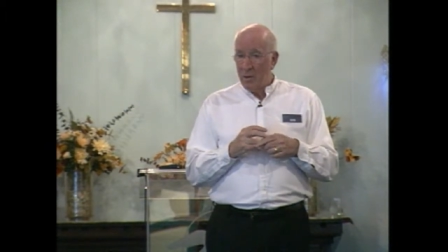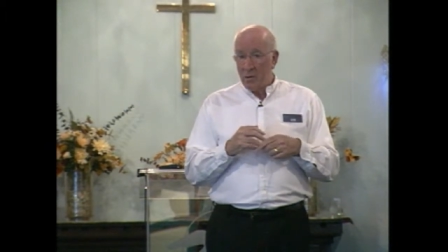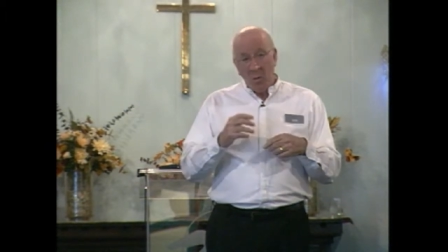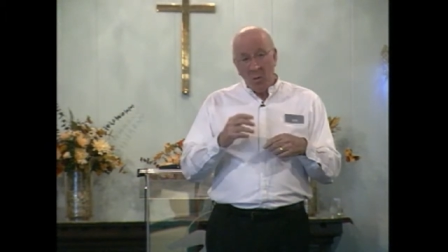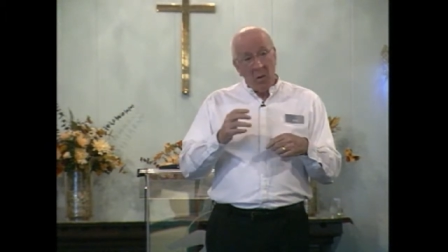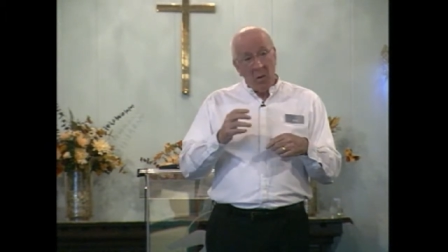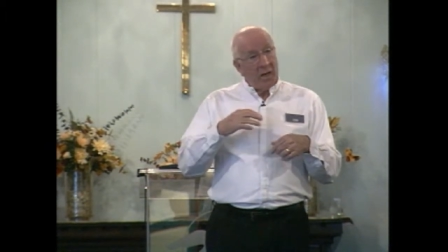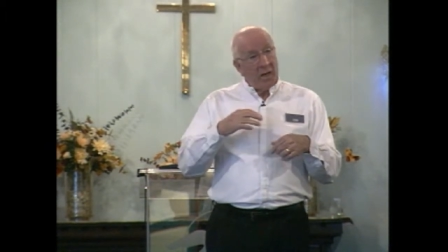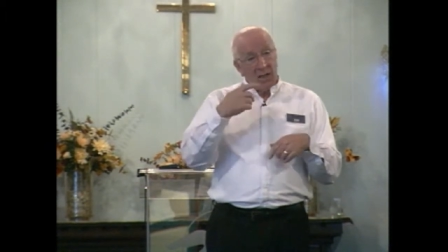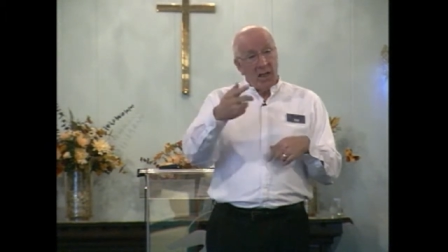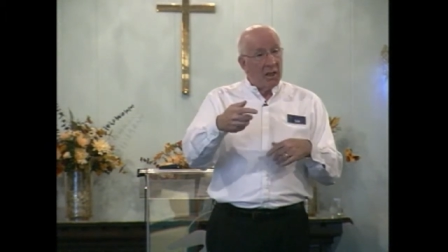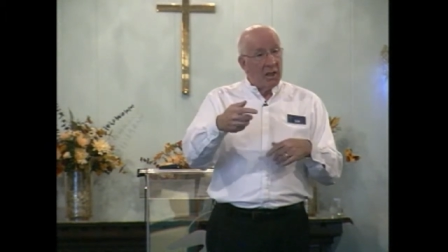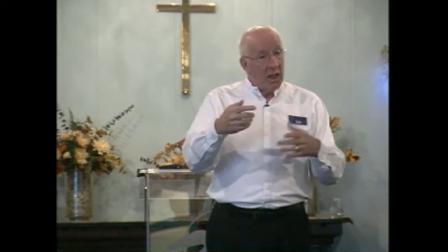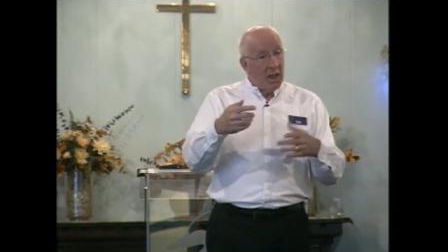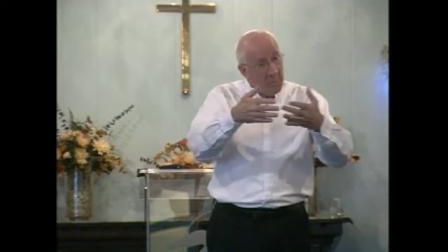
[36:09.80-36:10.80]
So I just need
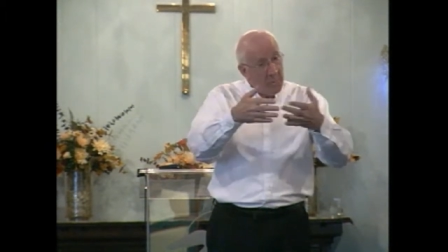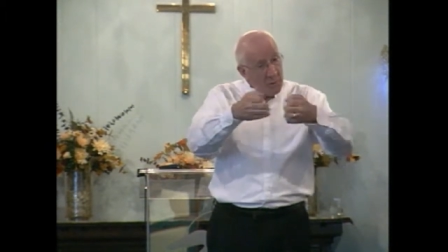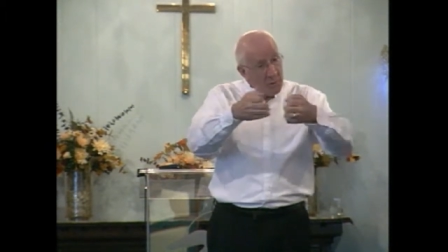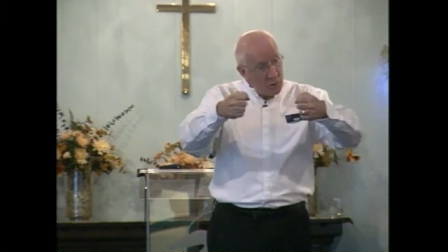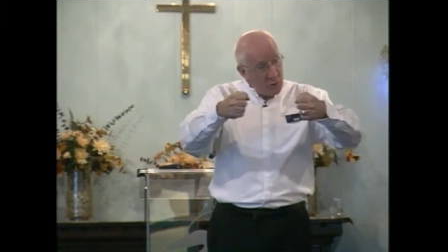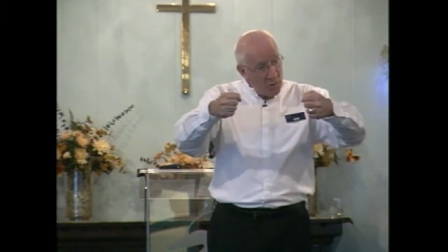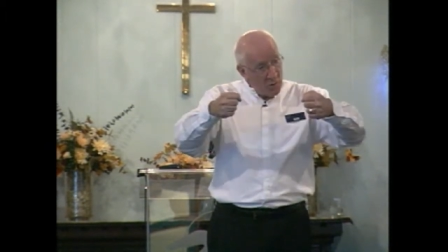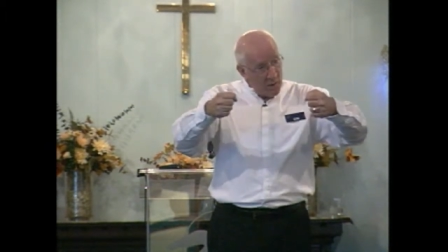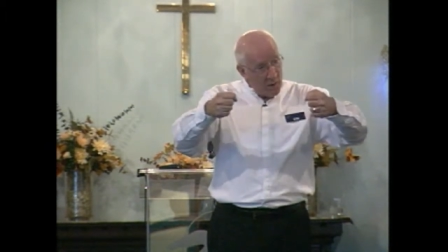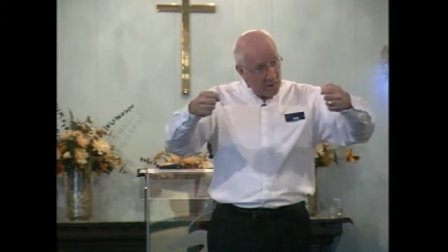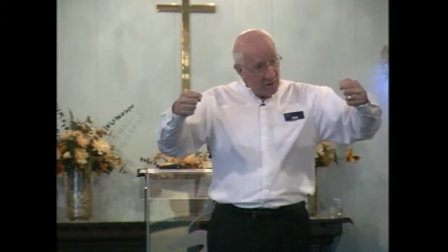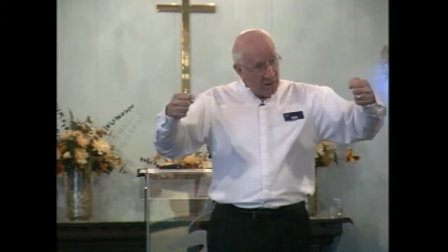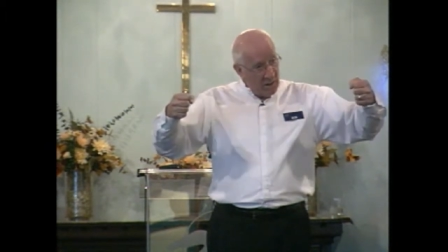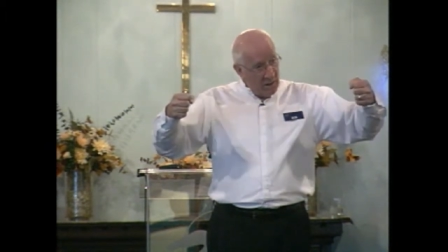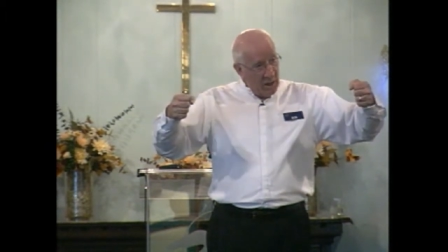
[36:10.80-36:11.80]
to love them and
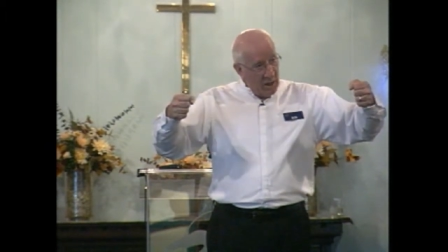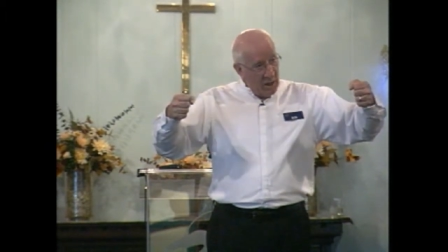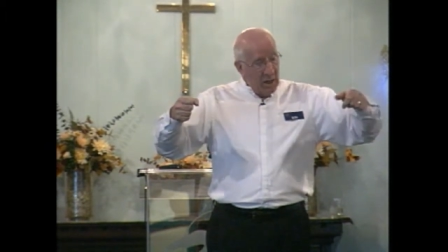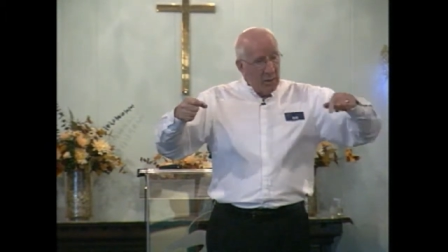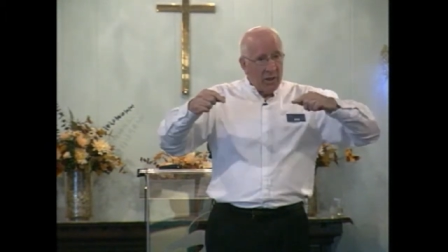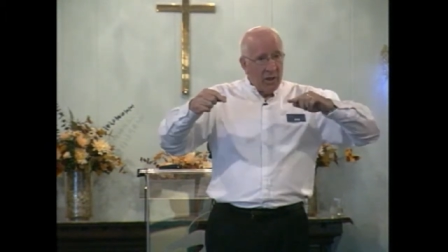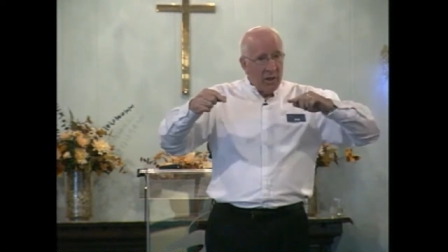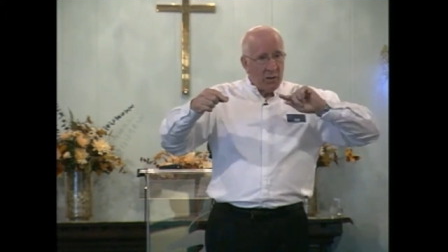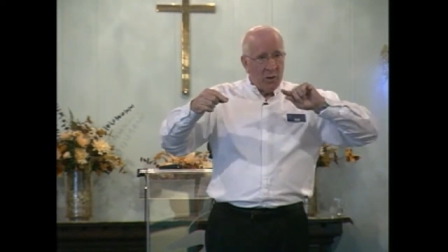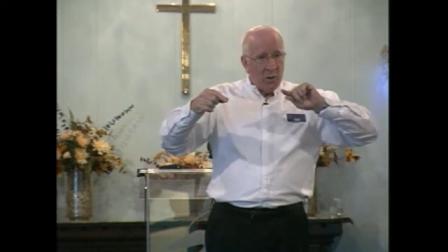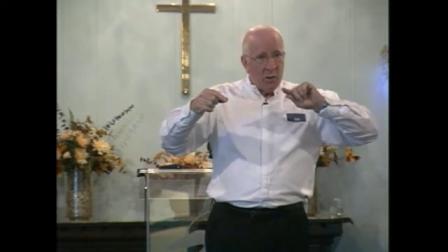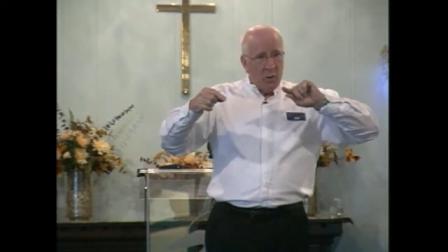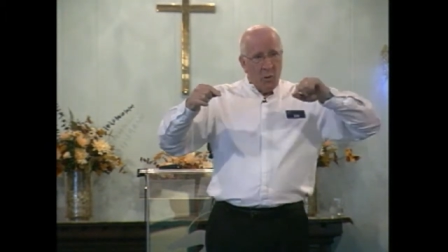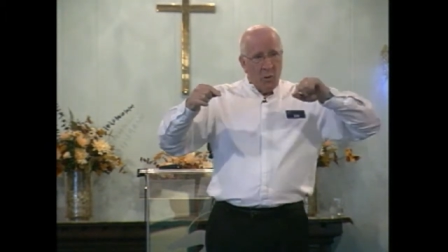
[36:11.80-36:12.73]
stretch, because